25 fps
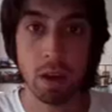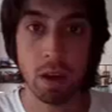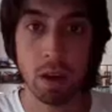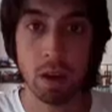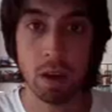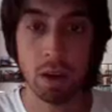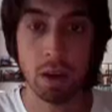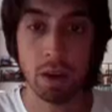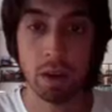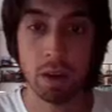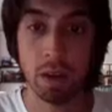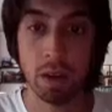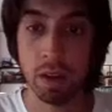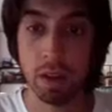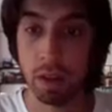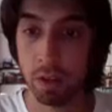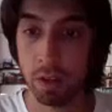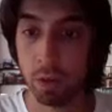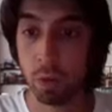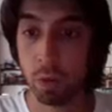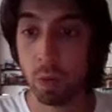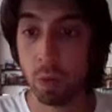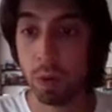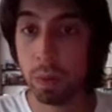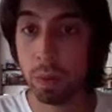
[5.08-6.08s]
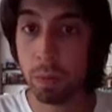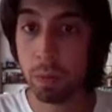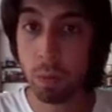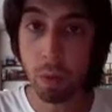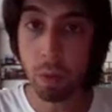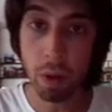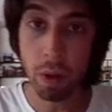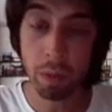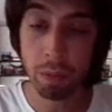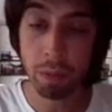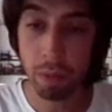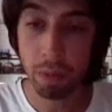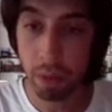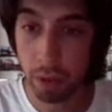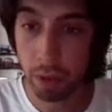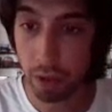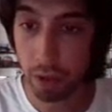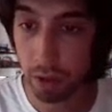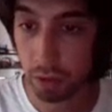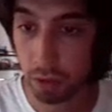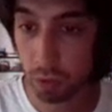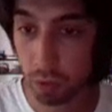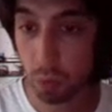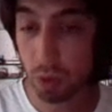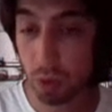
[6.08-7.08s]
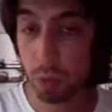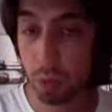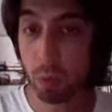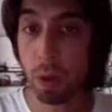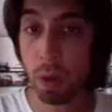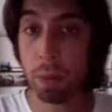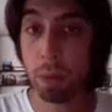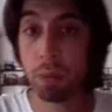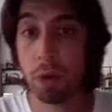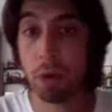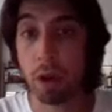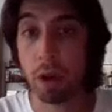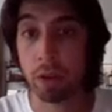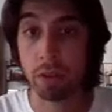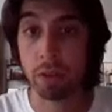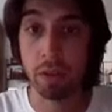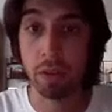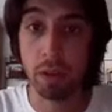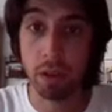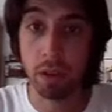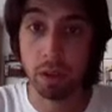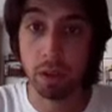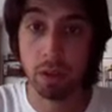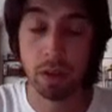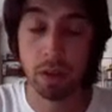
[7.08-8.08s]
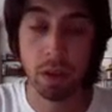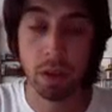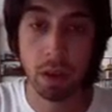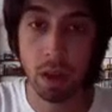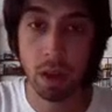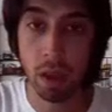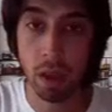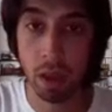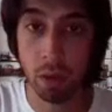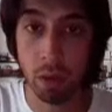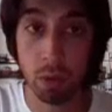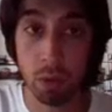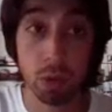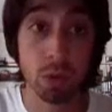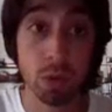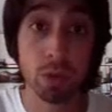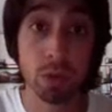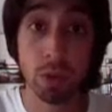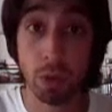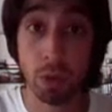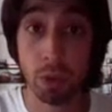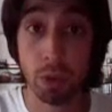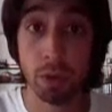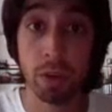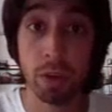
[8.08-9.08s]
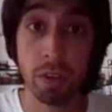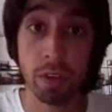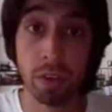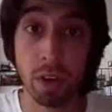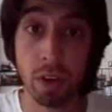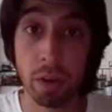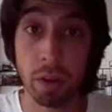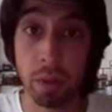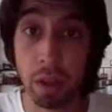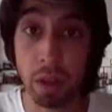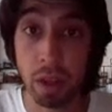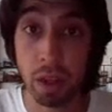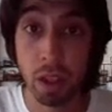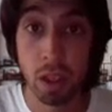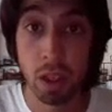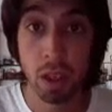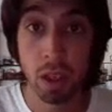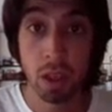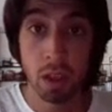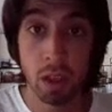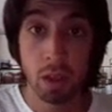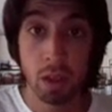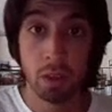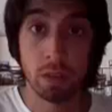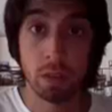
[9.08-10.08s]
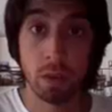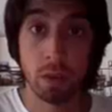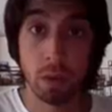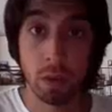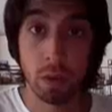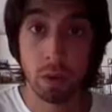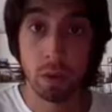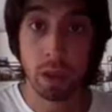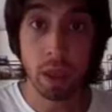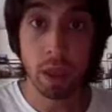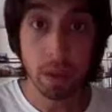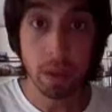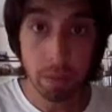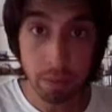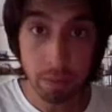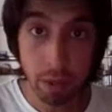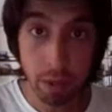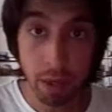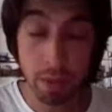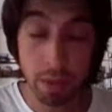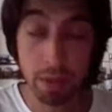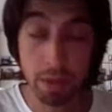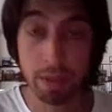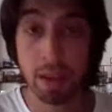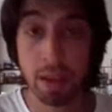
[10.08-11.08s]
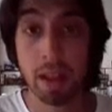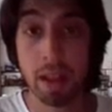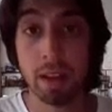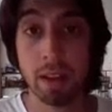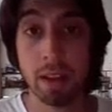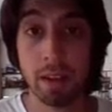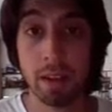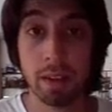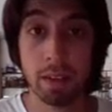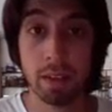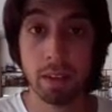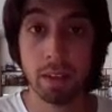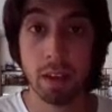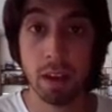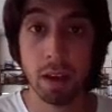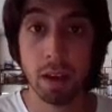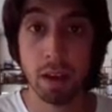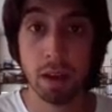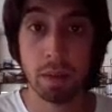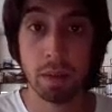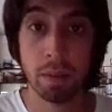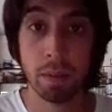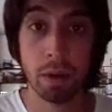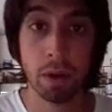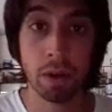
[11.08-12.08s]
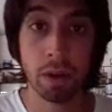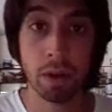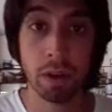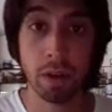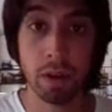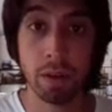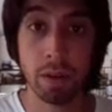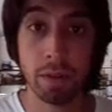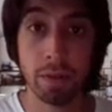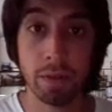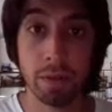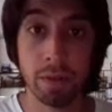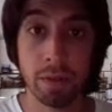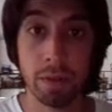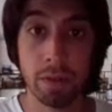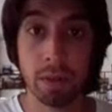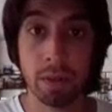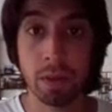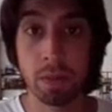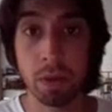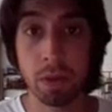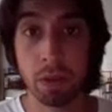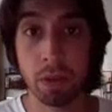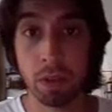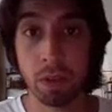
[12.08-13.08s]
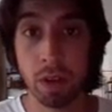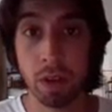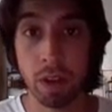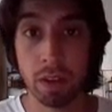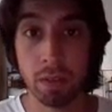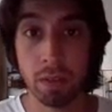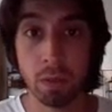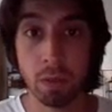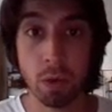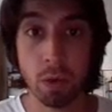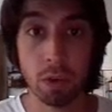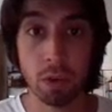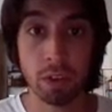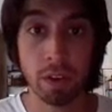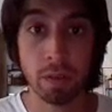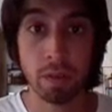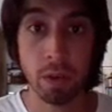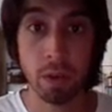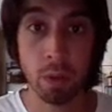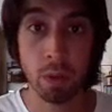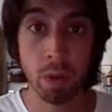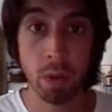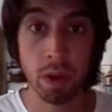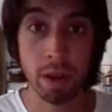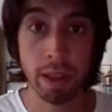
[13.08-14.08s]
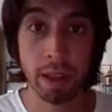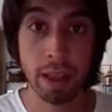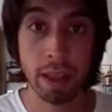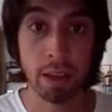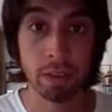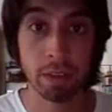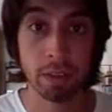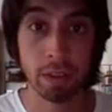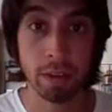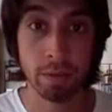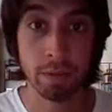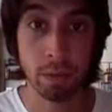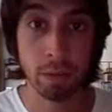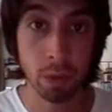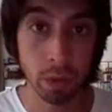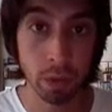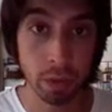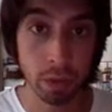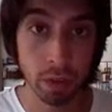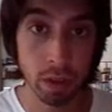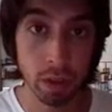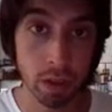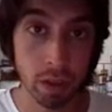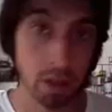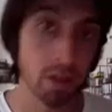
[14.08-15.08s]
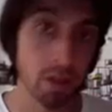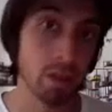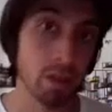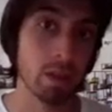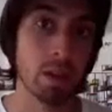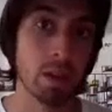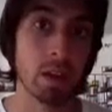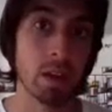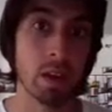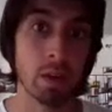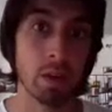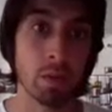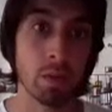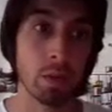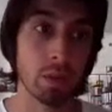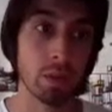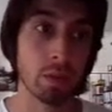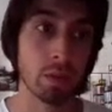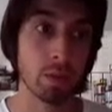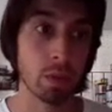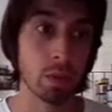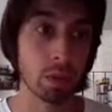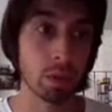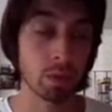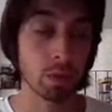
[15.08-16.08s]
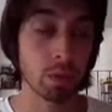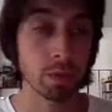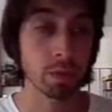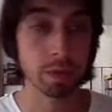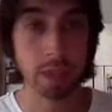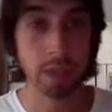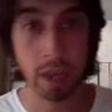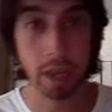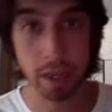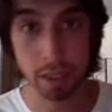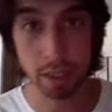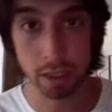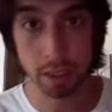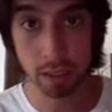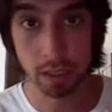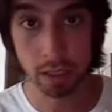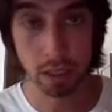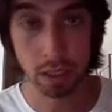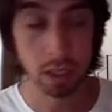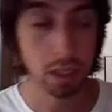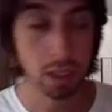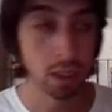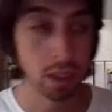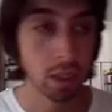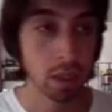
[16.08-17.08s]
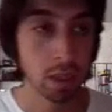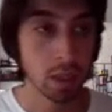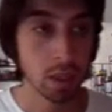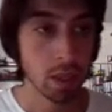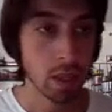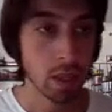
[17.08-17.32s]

to be on the Squid Web Proxy, which is our third assignment. So again, my name is Alex, part of Computer Science 471 at Cal State Fullerton. I was with Group Titan,